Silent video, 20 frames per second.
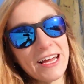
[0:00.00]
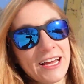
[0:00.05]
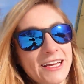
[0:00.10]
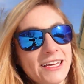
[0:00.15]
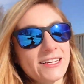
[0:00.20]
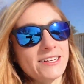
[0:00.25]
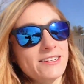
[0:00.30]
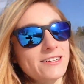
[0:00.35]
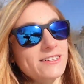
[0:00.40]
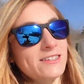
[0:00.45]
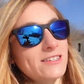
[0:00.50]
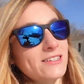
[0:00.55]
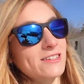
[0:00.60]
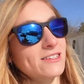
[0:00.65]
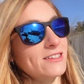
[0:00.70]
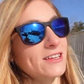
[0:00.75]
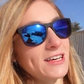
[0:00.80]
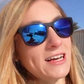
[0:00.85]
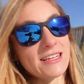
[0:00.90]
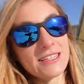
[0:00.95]
and
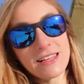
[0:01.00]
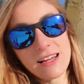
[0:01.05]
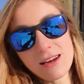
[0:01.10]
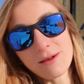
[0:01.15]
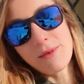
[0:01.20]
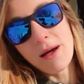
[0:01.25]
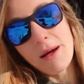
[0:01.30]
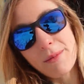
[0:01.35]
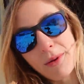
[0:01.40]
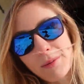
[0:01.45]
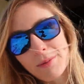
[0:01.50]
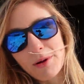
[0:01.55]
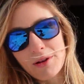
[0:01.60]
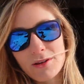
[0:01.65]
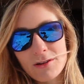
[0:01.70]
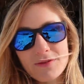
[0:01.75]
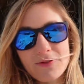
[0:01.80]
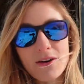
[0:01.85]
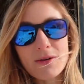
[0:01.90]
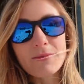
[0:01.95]
like I said, I'm at my
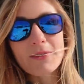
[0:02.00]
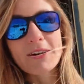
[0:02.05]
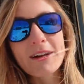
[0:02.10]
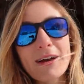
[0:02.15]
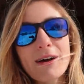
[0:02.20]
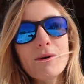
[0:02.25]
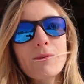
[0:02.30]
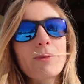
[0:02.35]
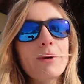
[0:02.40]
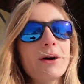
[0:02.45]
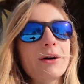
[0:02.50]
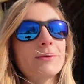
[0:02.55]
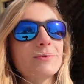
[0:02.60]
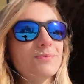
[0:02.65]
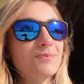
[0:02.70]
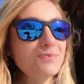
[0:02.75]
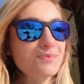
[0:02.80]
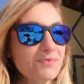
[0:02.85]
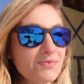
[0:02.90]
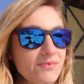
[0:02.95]
brother's farm right now, but
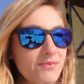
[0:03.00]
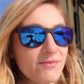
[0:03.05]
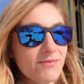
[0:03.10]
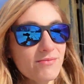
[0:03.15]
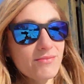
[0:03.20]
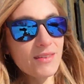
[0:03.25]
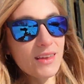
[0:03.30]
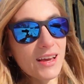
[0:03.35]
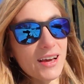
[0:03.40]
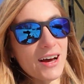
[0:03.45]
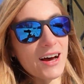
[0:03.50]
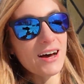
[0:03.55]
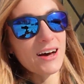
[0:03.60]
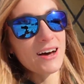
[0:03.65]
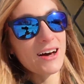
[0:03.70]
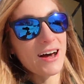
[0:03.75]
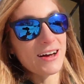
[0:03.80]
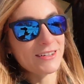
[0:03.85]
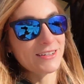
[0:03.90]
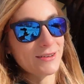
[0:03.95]

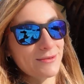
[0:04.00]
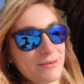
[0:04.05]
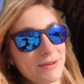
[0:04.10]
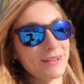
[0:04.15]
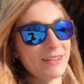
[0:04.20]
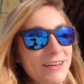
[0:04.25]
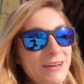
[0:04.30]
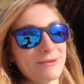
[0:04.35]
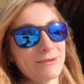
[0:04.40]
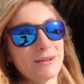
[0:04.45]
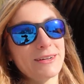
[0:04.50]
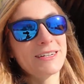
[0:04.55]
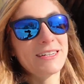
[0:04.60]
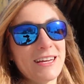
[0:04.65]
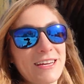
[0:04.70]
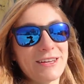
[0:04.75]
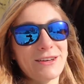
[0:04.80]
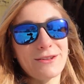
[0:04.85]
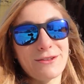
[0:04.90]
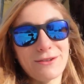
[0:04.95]
typically I'm going to
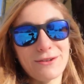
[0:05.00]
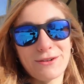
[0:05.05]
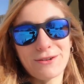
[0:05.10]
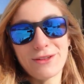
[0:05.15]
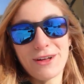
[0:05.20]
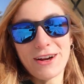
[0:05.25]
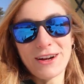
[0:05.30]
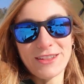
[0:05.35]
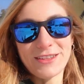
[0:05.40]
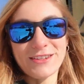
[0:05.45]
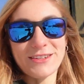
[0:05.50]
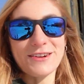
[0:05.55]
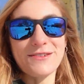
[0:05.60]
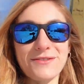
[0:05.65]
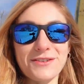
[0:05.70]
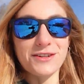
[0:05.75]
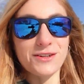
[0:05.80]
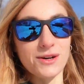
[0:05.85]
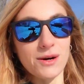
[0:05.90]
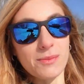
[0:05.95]
take you through a lot of the stuff
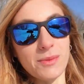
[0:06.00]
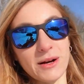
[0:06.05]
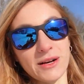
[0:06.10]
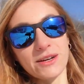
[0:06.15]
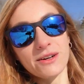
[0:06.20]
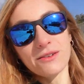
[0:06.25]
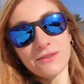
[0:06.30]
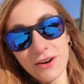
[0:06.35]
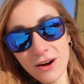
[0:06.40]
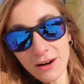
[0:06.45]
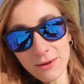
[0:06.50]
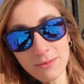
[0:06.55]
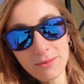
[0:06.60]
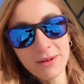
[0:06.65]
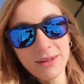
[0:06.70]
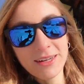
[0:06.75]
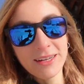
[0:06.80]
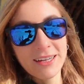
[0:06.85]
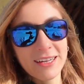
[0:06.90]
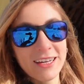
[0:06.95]
we do at Buck Hill Farm.
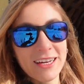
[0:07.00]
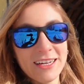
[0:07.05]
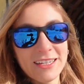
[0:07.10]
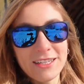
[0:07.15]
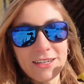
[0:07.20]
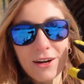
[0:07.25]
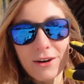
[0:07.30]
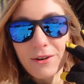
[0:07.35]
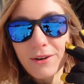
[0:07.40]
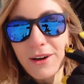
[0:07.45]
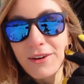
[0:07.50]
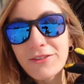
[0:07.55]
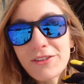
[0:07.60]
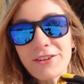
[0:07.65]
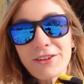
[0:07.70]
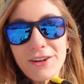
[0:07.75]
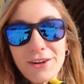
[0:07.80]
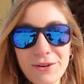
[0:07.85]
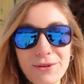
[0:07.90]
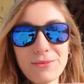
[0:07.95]
So if you're
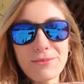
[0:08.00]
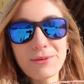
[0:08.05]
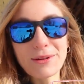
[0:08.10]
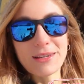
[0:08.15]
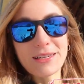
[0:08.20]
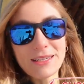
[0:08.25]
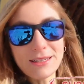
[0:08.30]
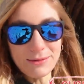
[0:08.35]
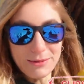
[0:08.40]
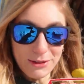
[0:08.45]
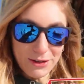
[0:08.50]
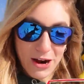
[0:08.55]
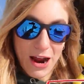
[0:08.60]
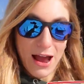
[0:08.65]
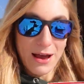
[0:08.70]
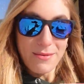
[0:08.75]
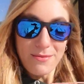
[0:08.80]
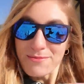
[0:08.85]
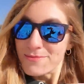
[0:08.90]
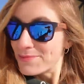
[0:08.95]
new, please
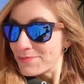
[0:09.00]
subscribe.